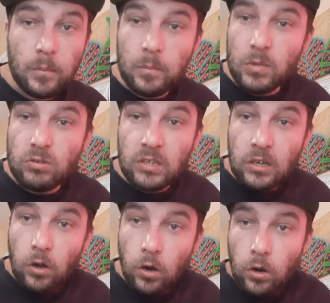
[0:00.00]
music
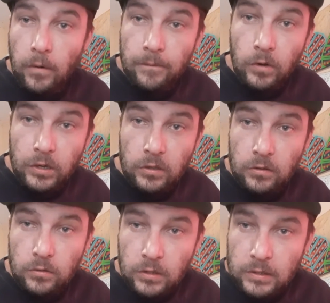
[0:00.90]
all
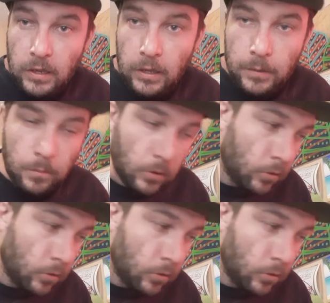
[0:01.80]
fucking the time.